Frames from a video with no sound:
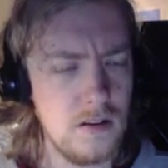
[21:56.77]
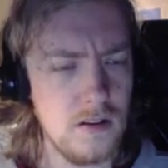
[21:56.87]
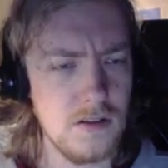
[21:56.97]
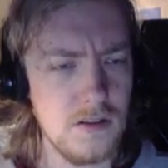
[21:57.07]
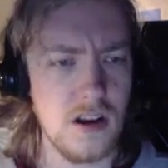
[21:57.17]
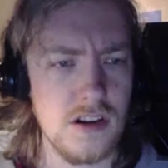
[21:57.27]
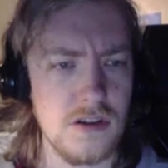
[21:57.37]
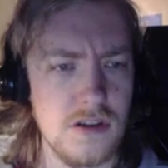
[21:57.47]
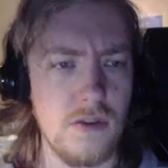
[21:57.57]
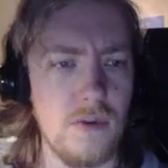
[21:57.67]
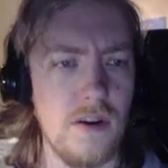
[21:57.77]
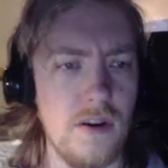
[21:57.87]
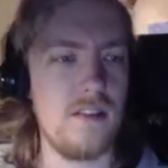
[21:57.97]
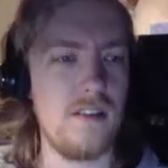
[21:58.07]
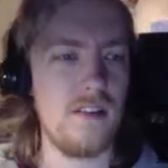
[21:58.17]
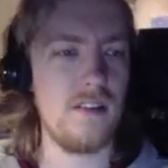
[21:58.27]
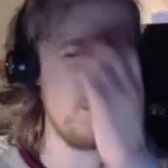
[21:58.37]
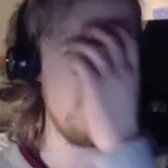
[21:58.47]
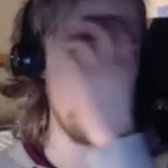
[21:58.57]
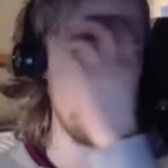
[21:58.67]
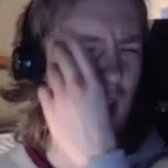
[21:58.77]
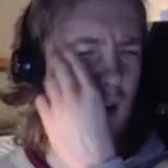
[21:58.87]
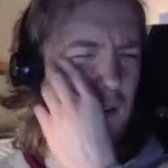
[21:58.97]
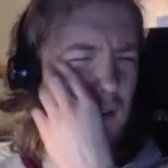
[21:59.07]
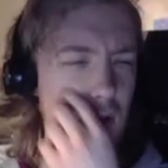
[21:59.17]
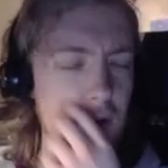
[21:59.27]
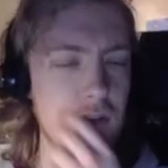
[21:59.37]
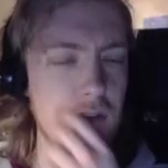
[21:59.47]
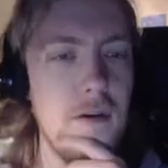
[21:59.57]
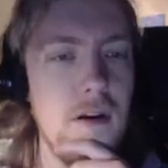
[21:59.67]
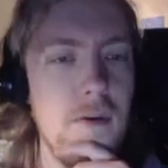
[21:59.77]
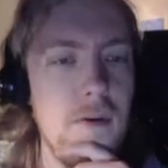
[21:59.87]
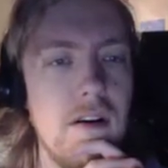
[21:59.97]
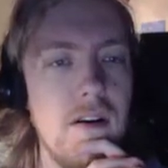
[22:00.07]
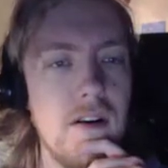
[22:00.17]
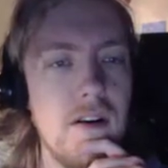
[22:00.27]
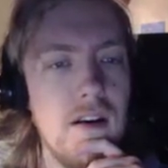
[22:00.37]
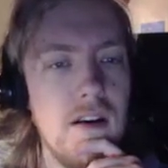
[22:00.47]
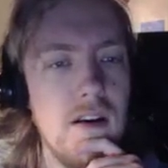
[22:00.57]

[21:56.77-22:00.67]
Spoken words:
No, the shiny just went twice, and we don't have any other ones for the Poliwhirl. Yeah, okay.